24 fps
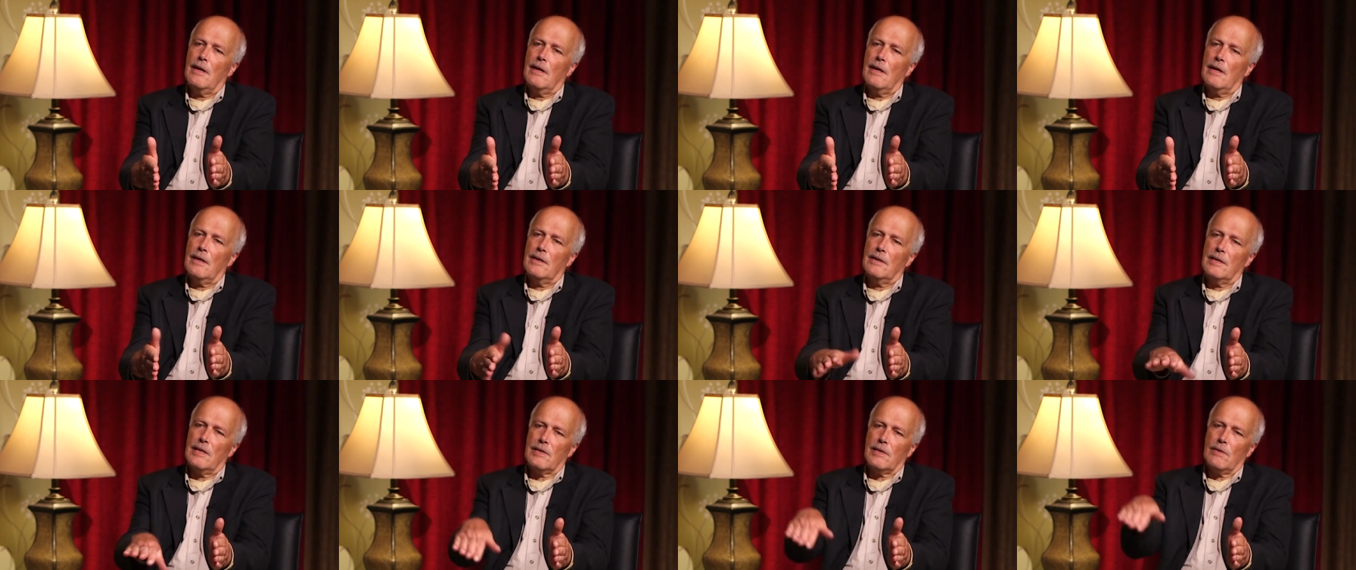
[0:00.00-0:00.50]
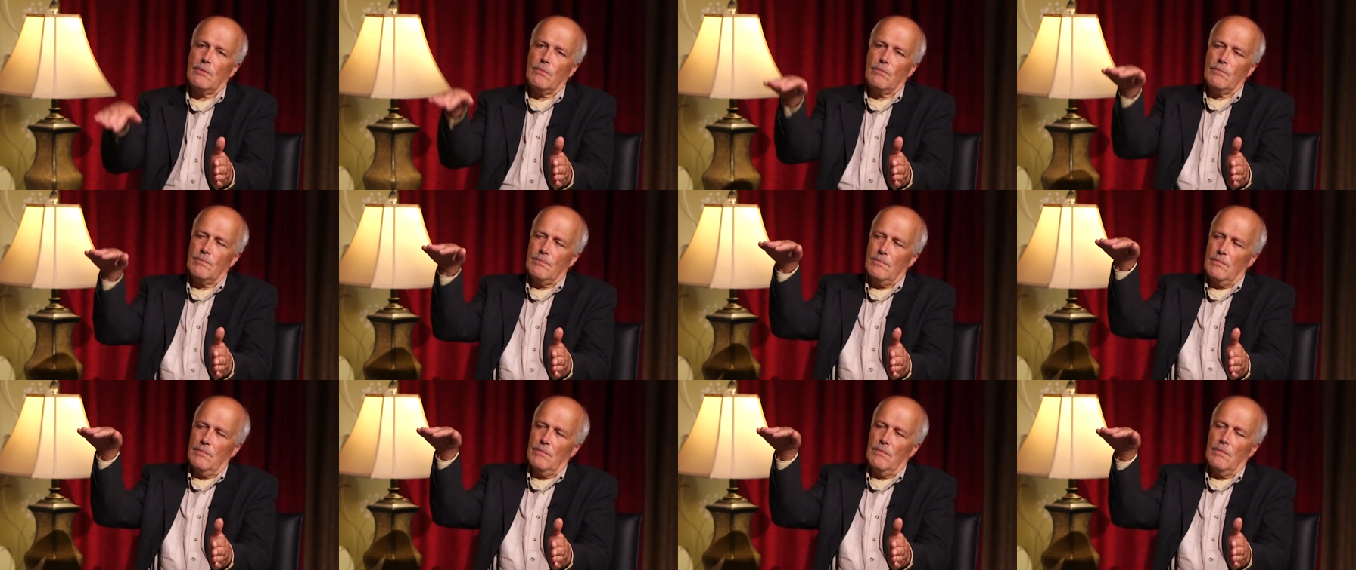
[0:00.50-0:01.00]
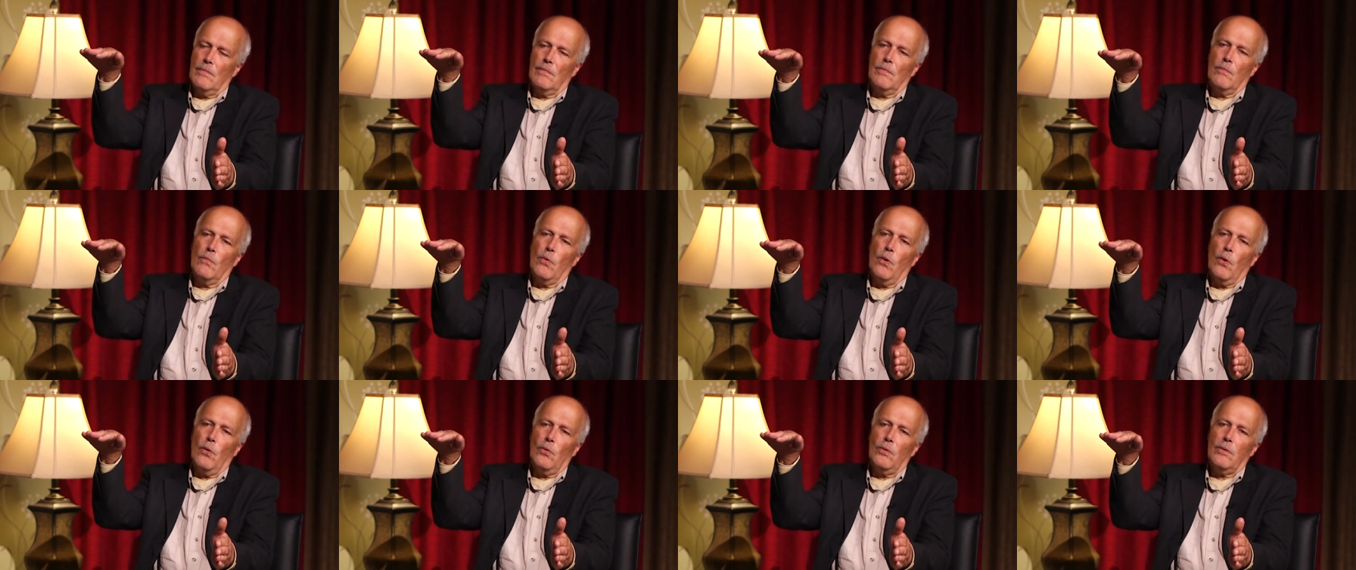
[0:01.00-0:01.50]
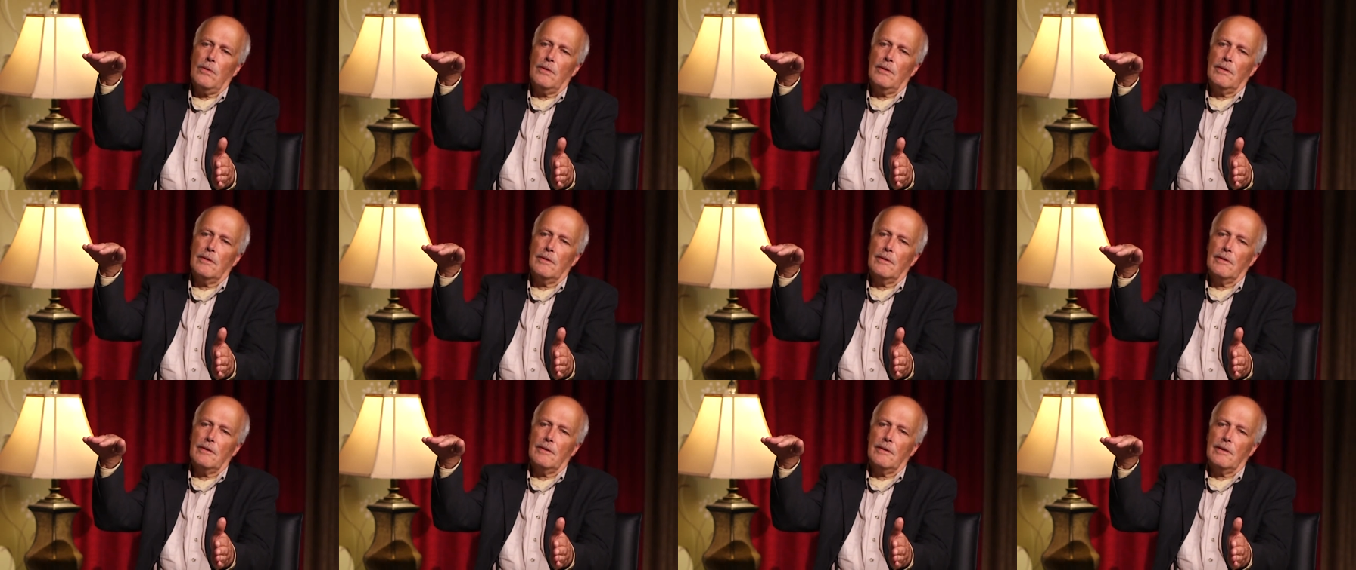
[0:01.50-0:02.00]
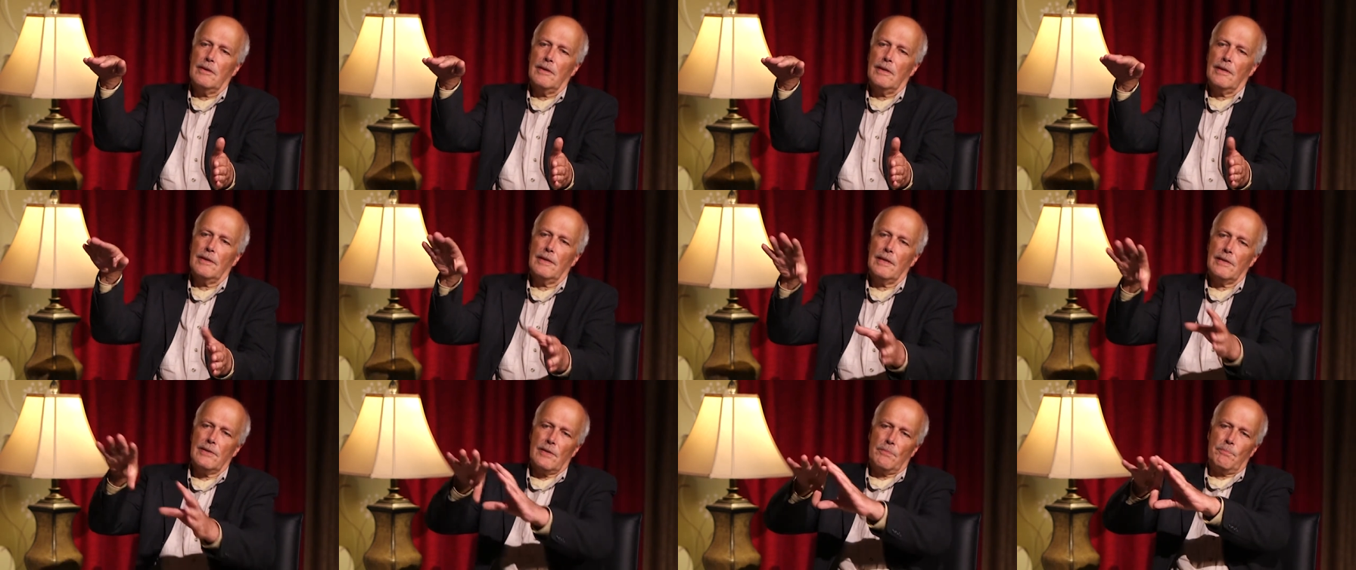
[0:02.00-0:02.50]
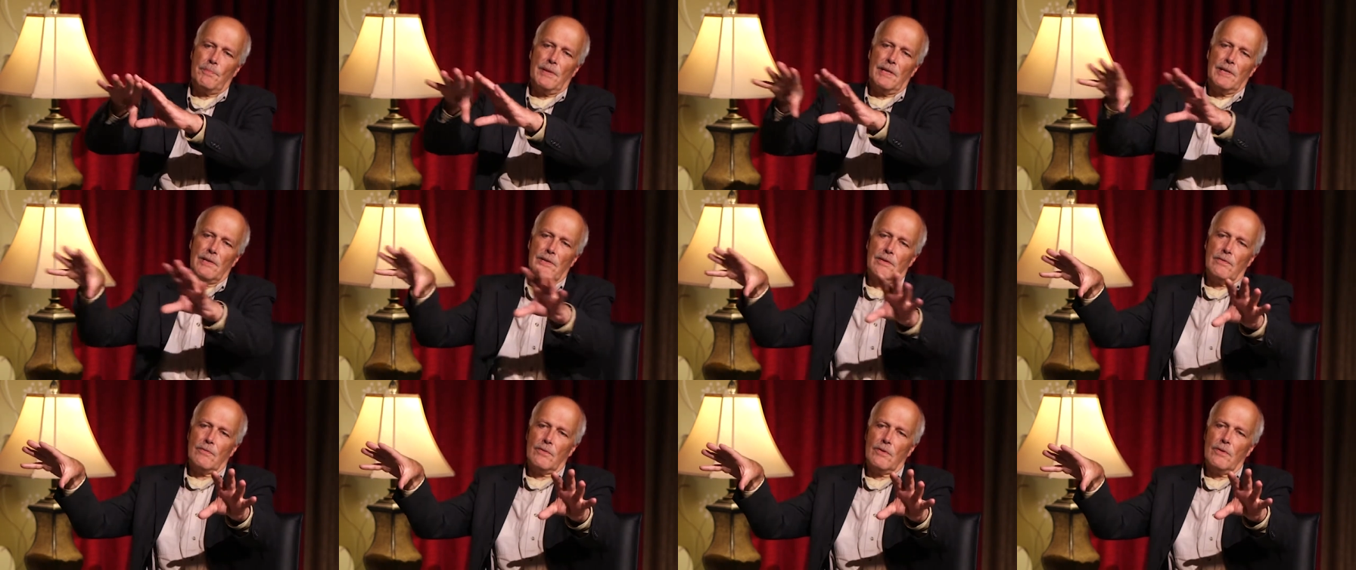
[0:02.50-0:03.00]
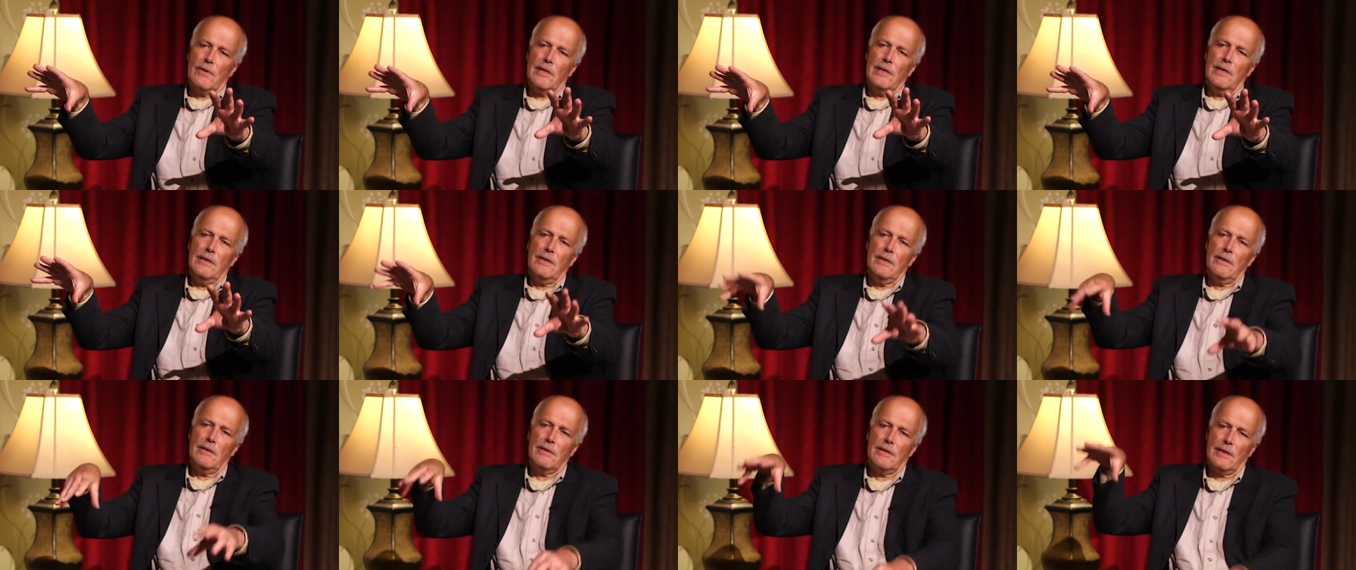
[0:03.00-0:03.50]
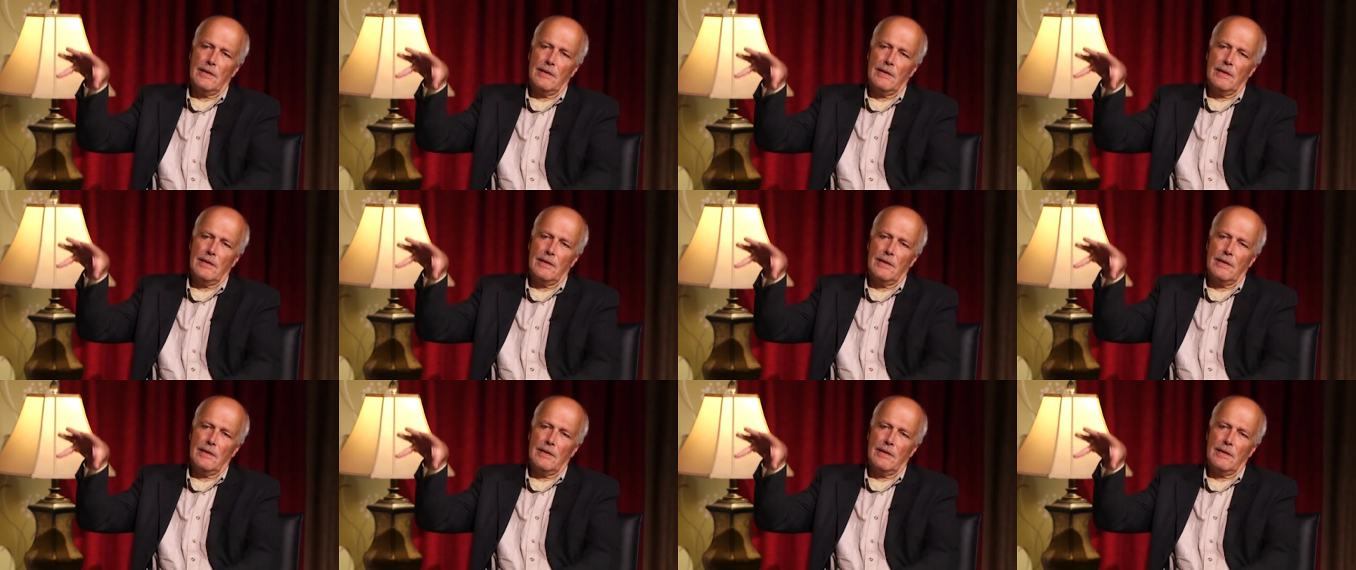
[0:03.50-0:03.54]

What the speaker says: and there's a wall, and there's a piece of green,